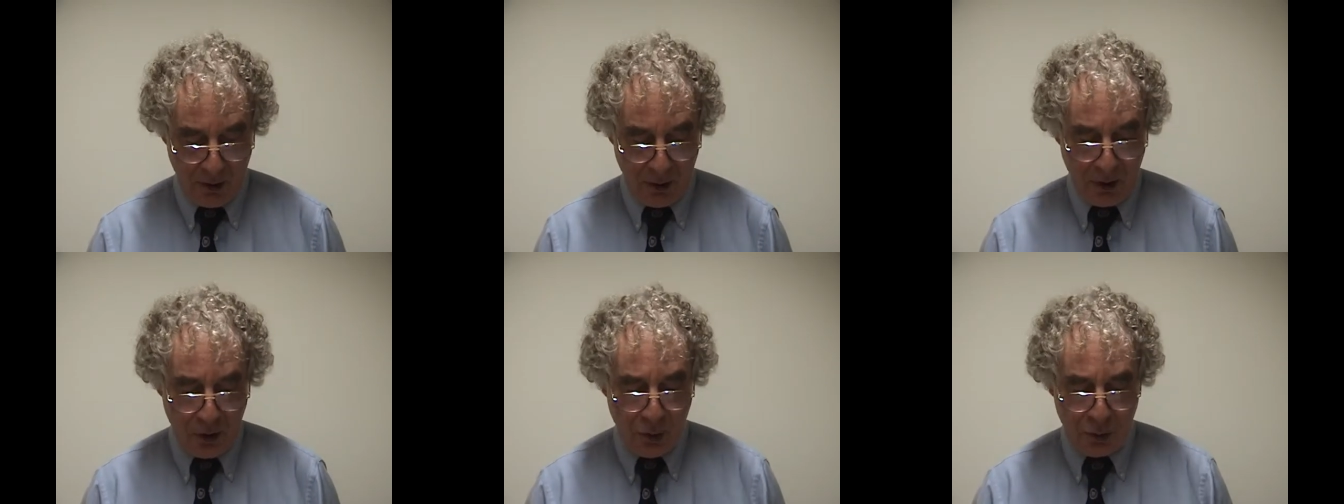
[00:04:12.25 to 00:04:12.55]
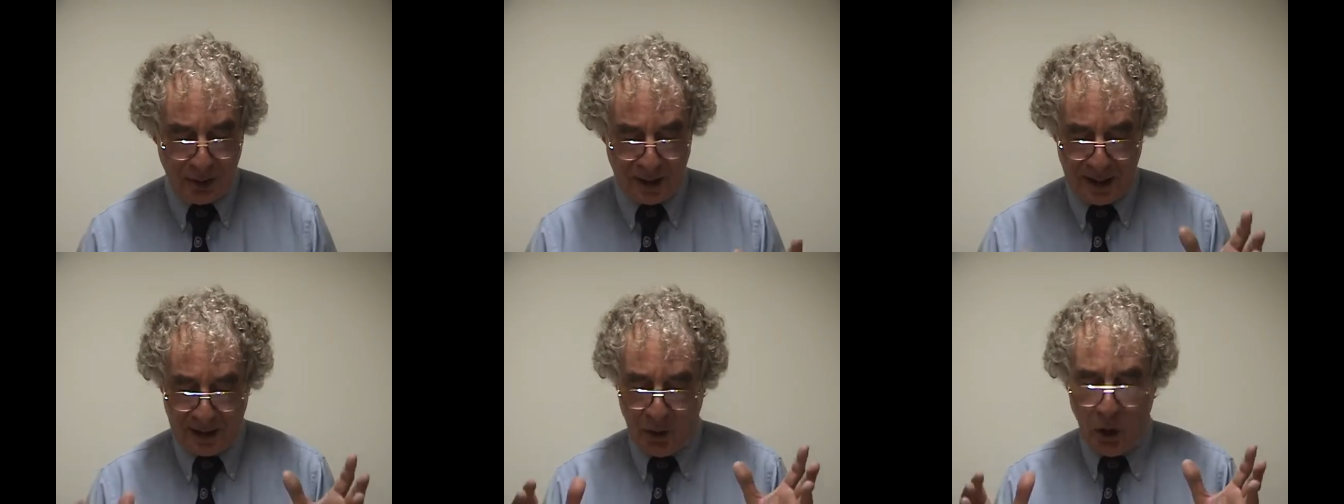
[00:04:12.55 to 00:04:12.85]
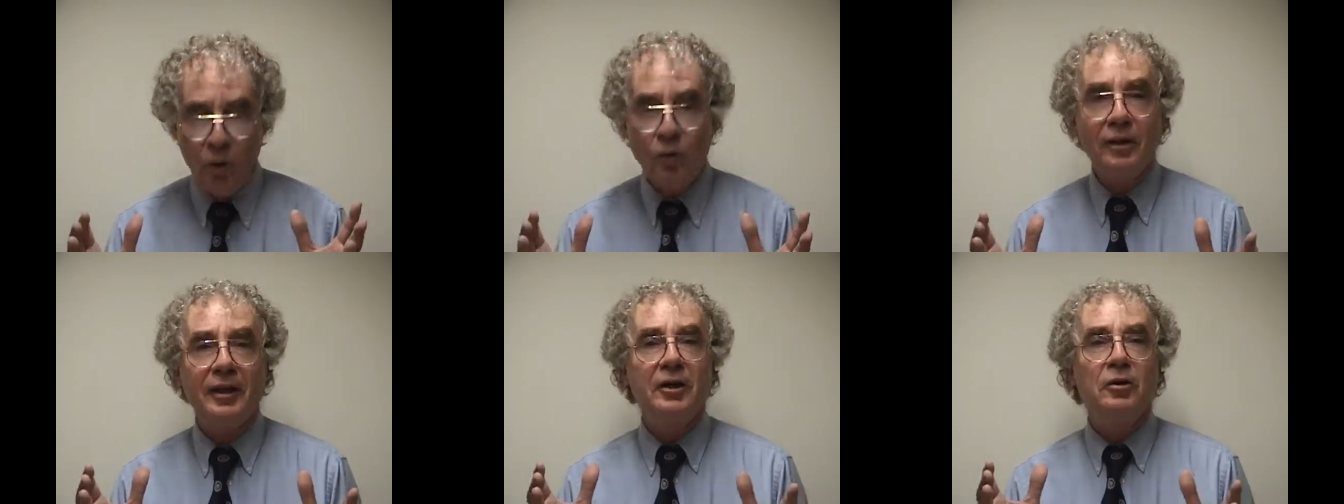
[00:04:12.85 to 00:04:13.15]
Who said
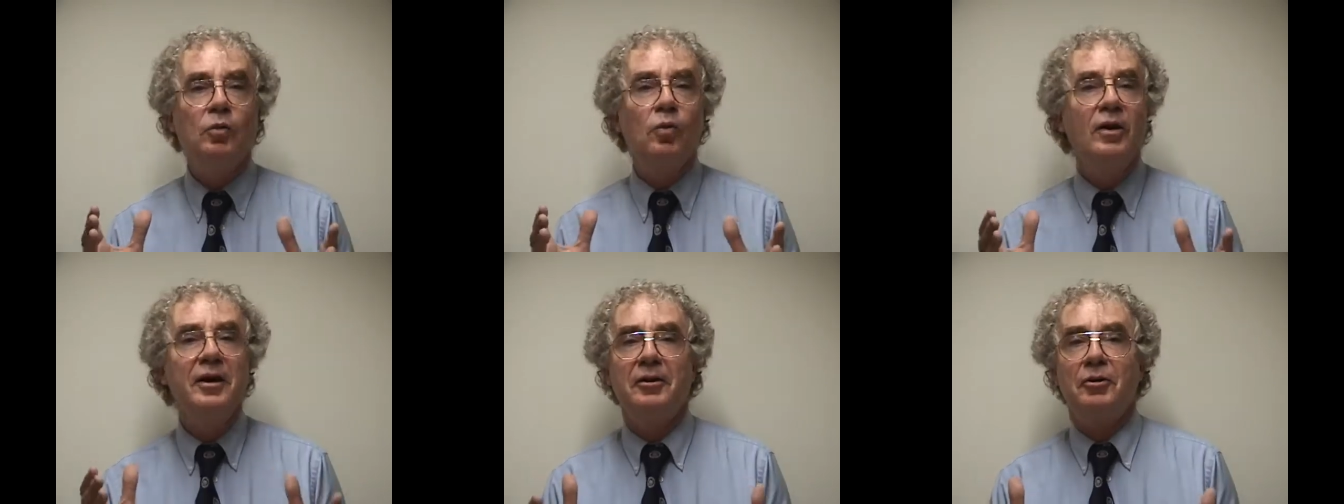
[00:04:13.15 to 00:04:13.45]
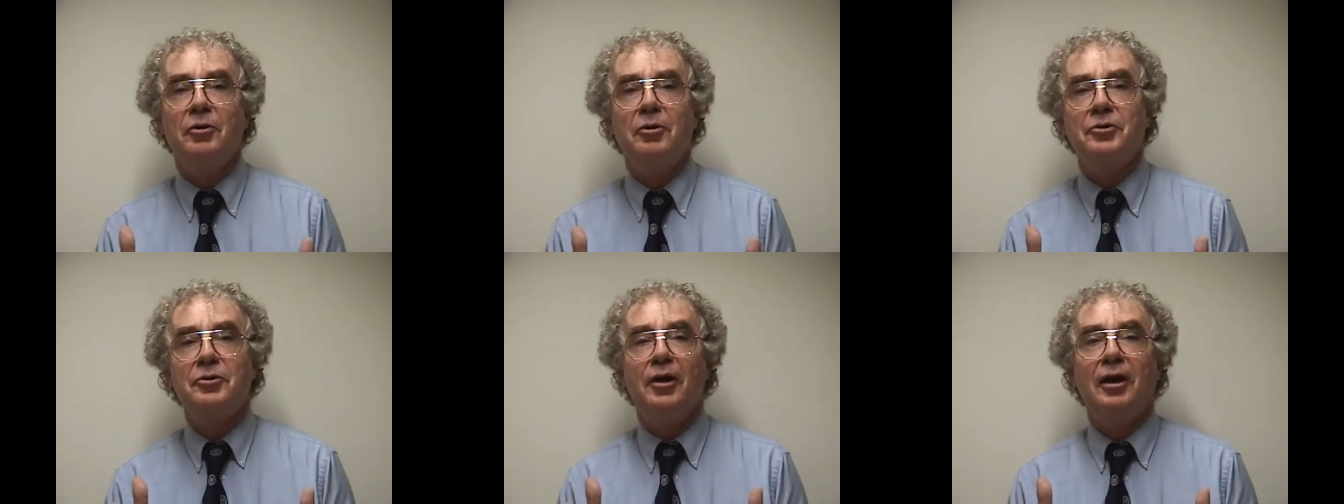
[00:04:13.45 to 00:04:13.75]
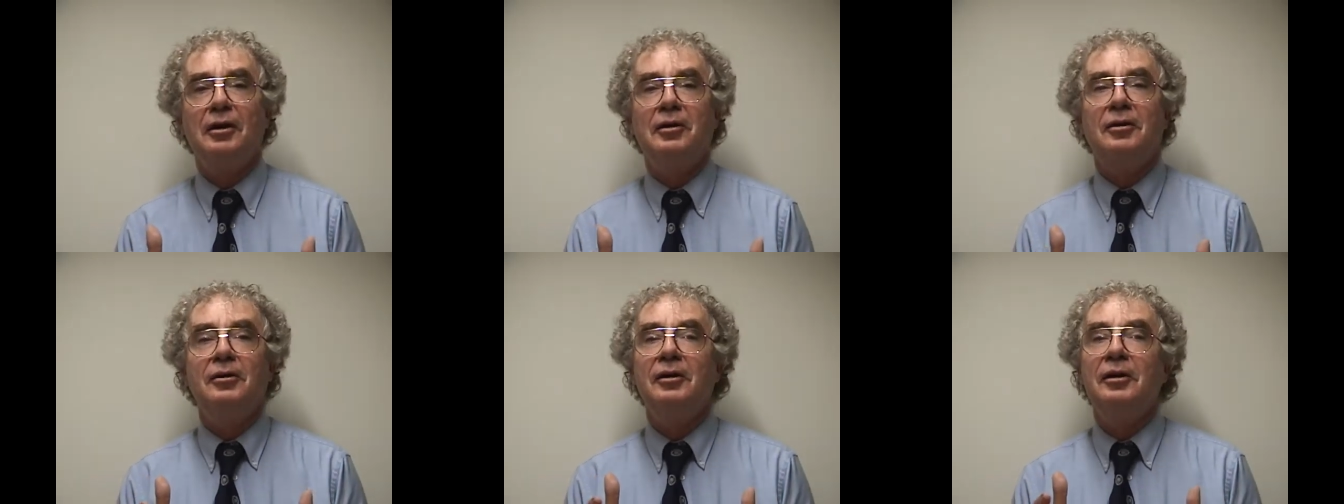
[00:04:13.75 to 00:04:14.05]
only winners
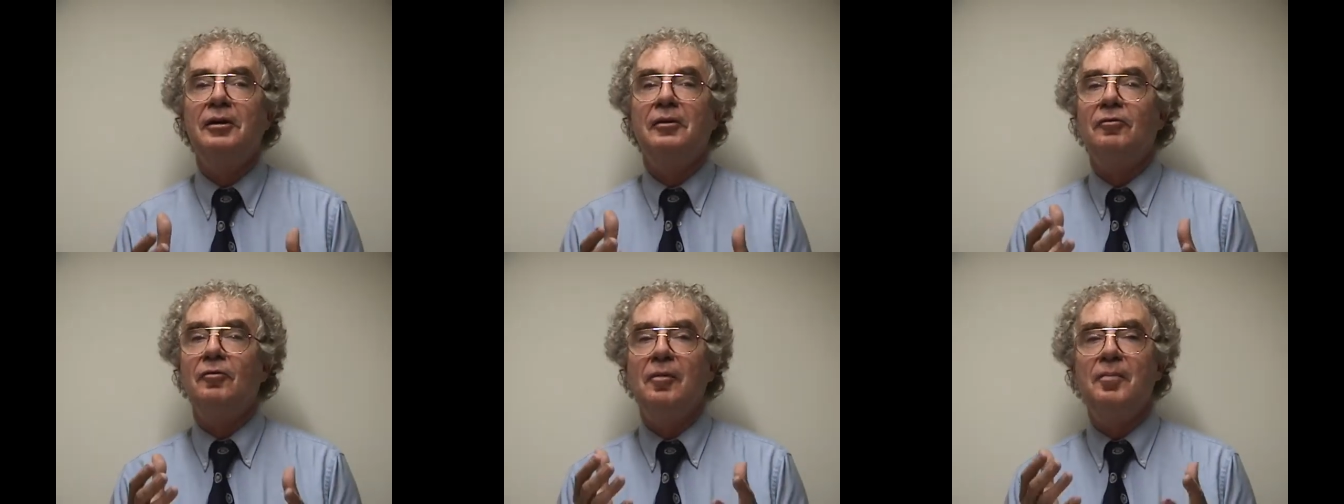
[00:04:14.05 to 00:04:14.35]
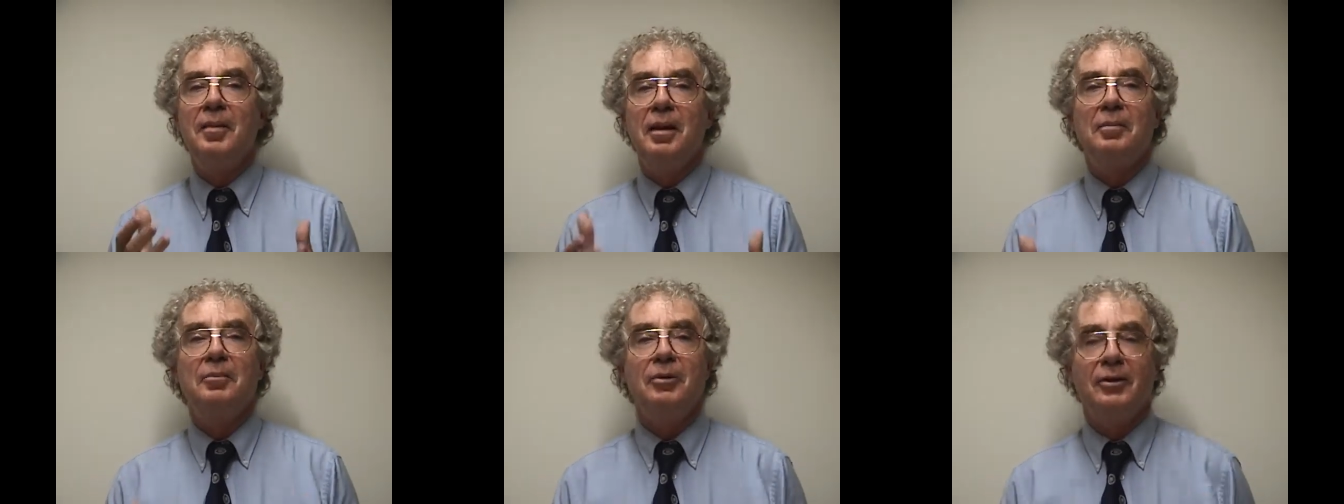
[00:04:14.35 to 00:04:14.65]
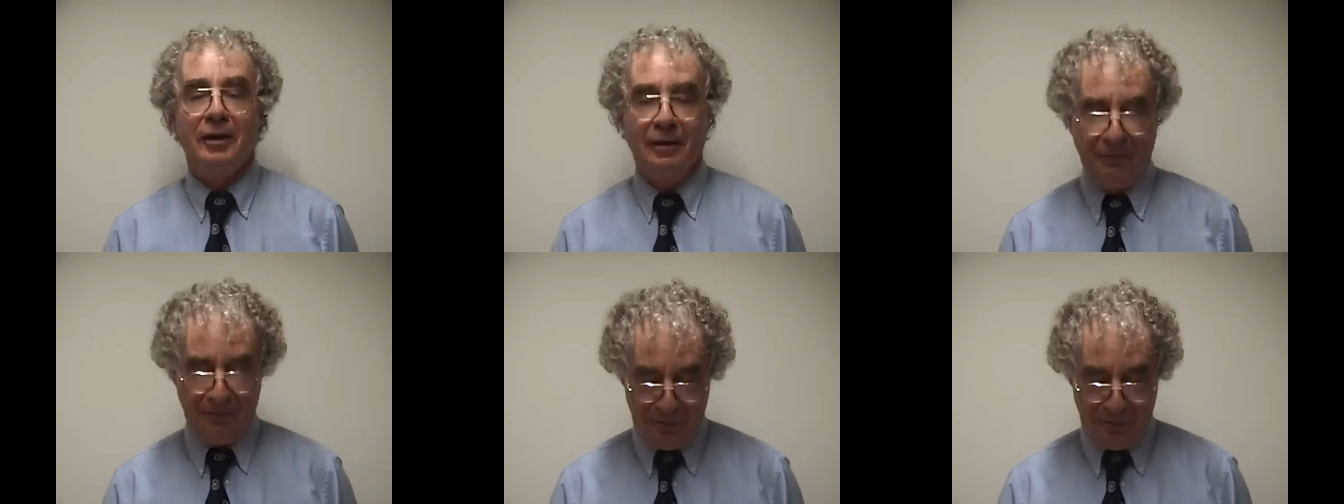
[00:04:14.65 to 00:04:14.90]
are remembered and